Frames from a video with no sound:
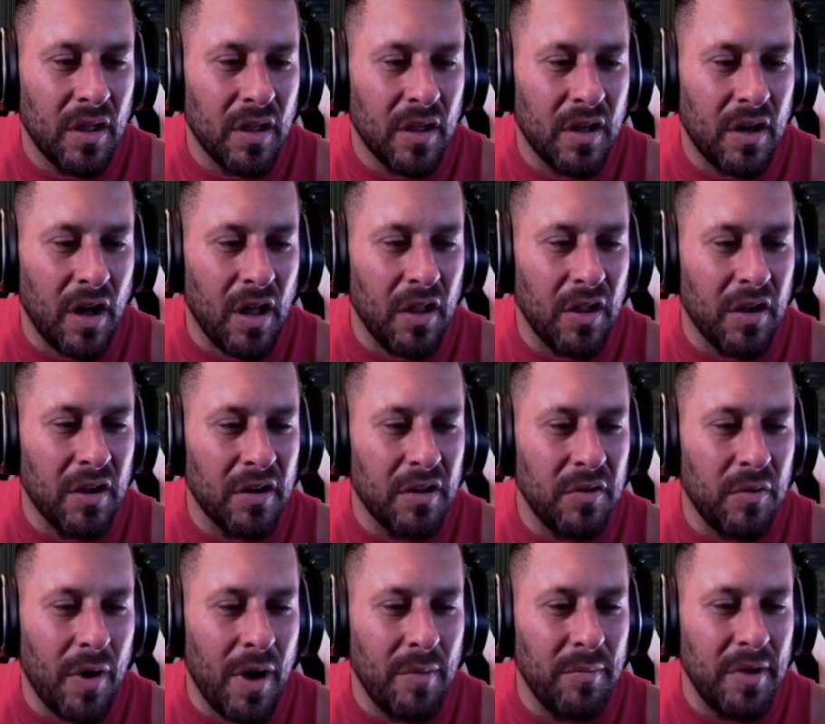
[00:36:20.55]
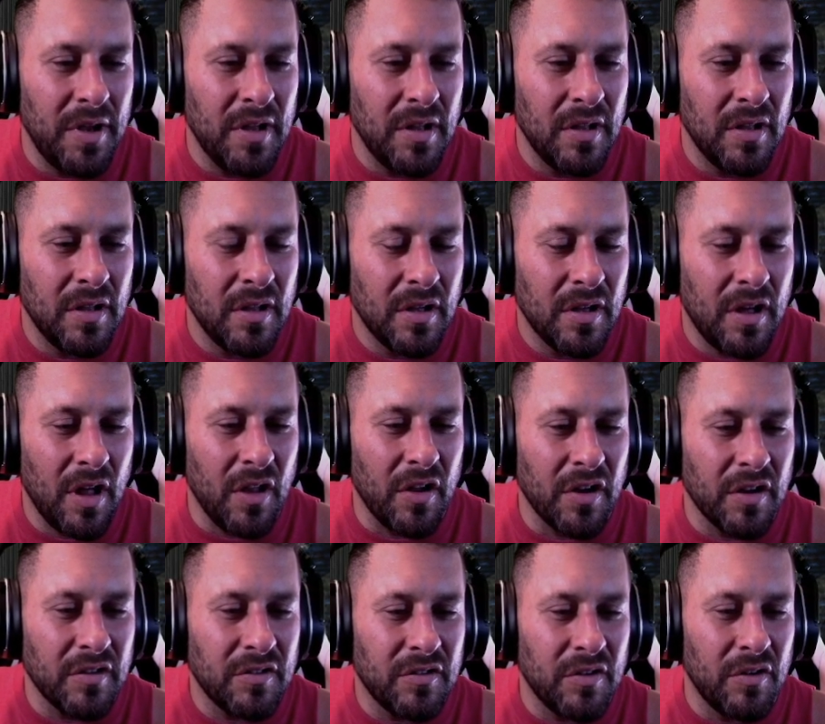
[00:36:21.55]
Cutler, you on me? Cutler,
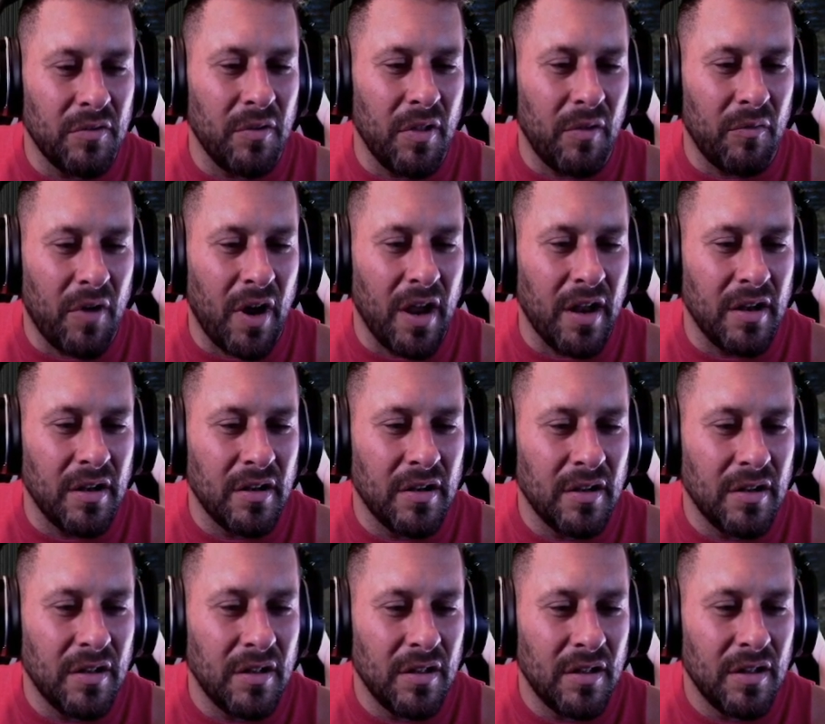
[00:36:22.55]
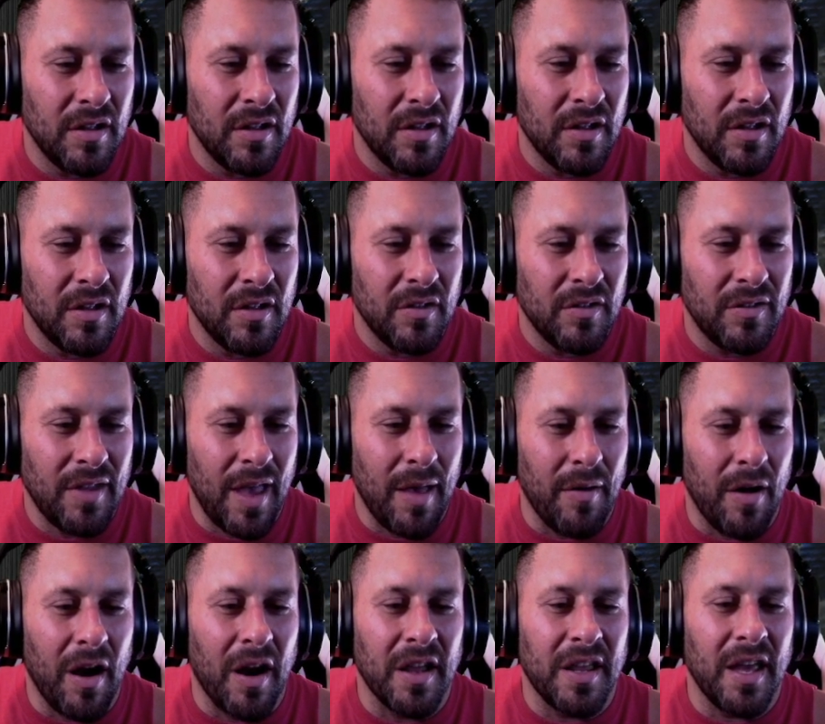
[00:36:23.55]
turn right. All
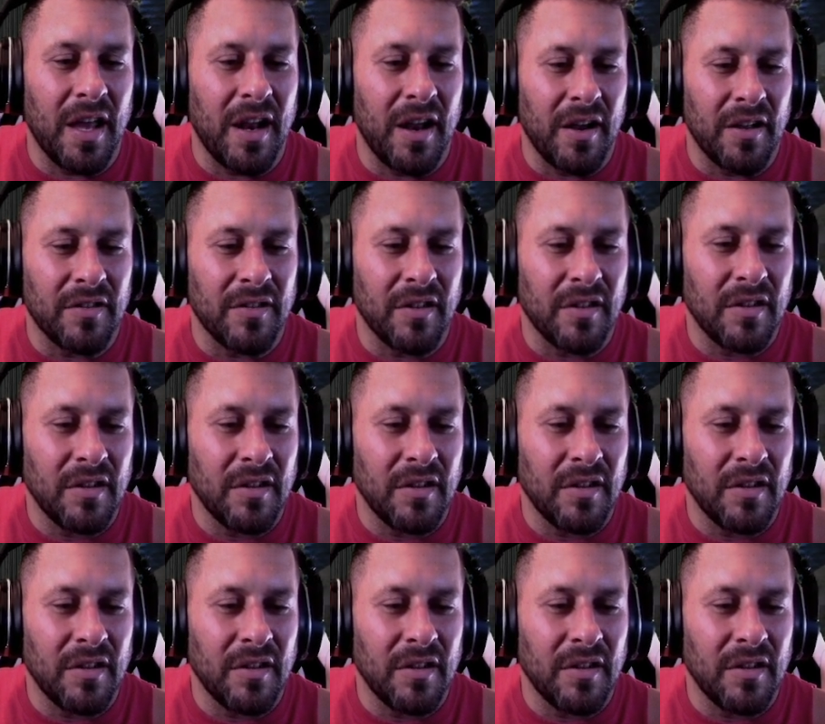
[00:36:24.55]
right, get Harrington.